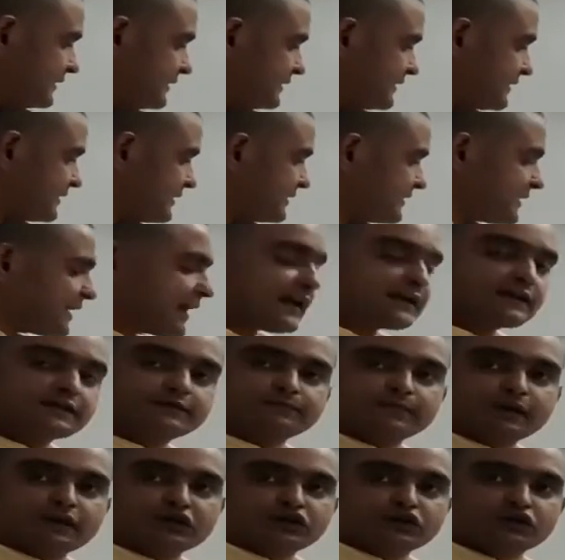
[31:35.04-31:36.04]
This is as
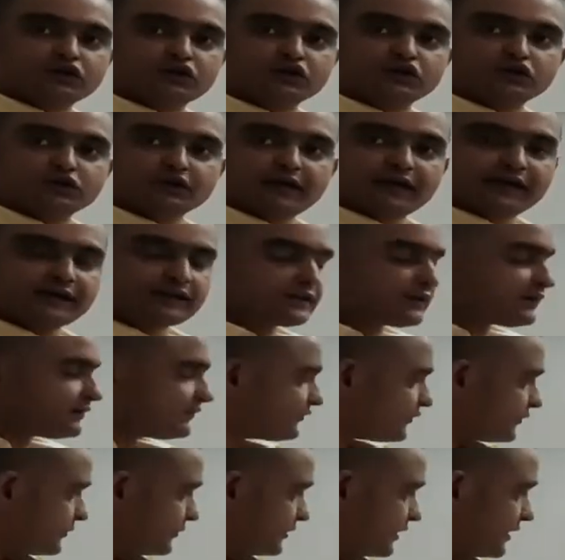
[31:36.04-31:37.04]
much
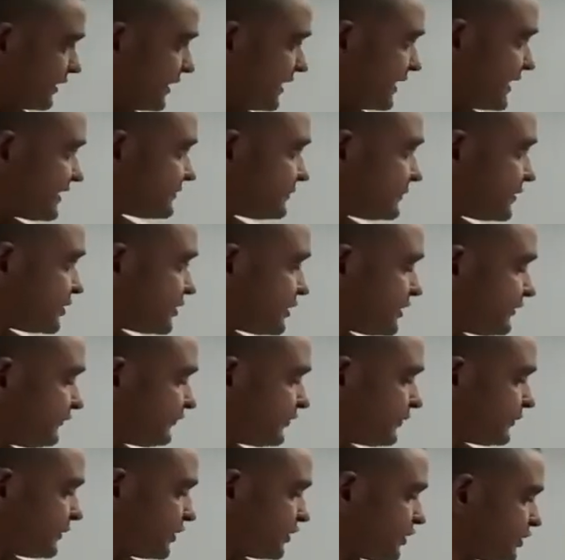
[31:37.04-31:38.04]

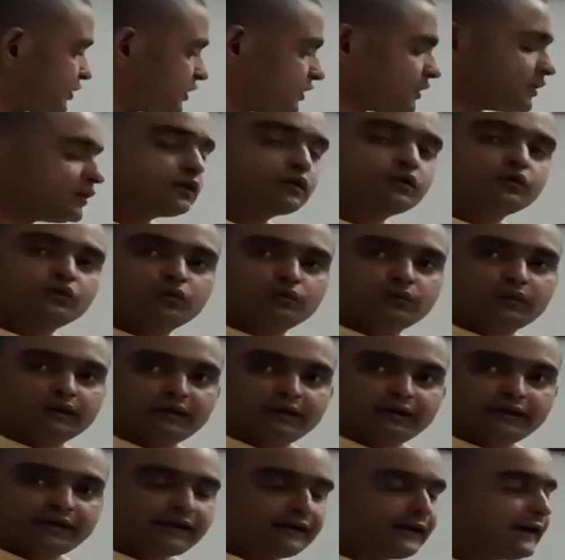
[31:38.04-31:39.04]
information you will
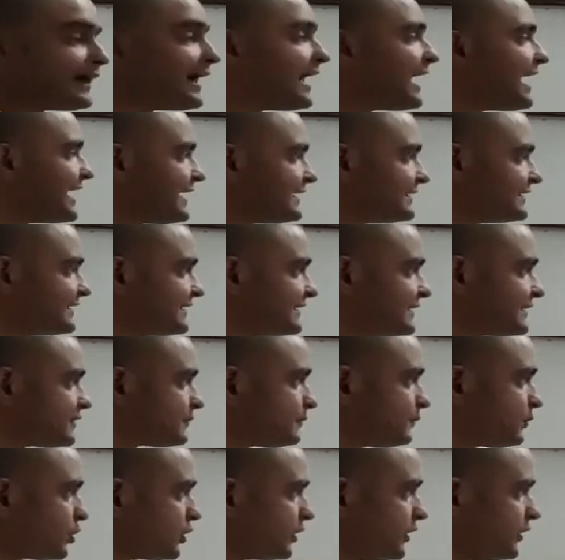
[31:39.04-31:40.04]
need at
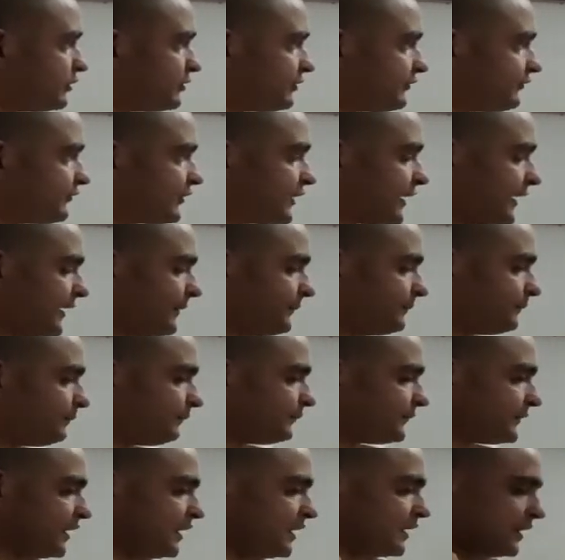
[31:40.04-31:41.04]
this point of time.
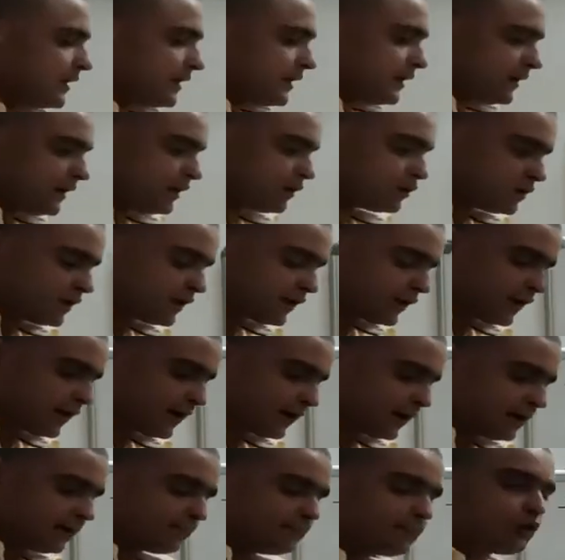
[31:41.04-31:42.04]
Now there
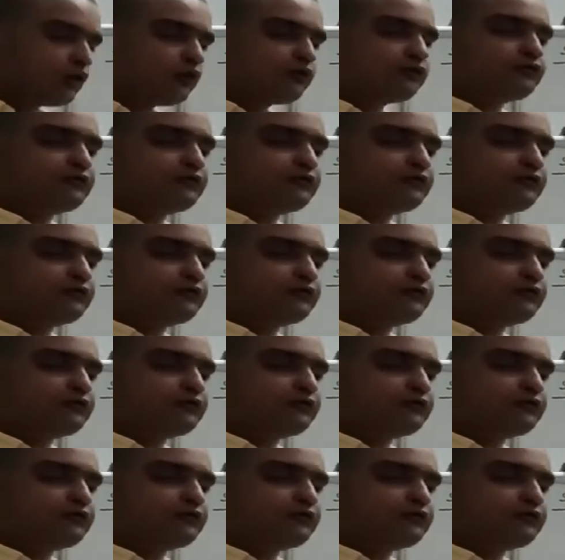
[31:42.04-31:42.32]
are a couple of